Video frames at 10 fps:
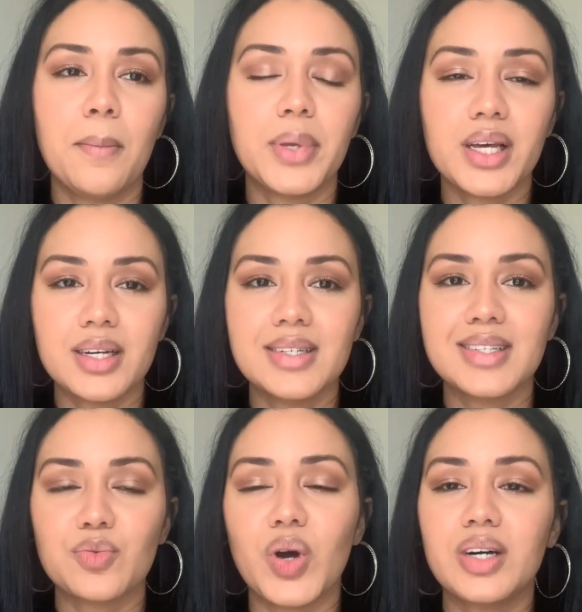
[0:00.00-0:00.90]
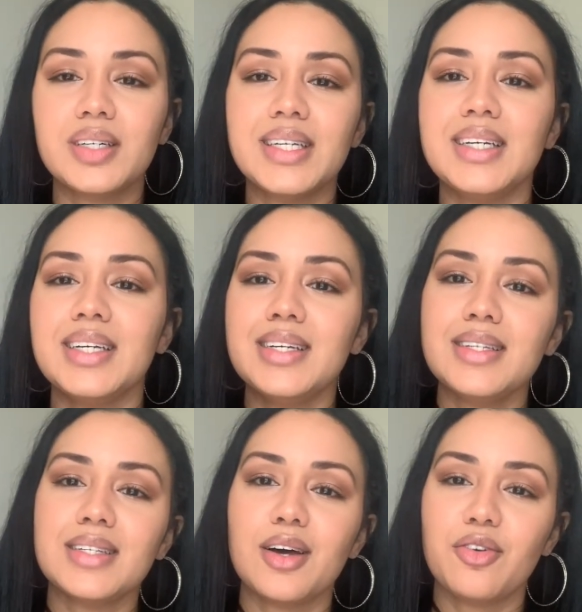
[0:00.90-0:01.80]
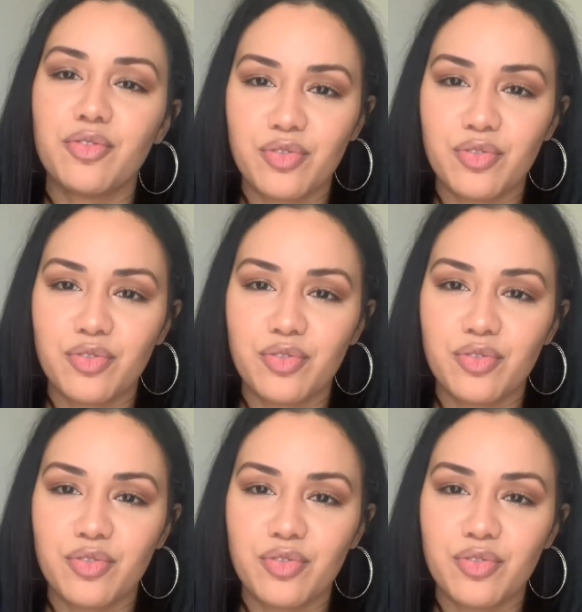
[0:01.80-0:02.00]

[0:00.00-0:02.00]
because while it is a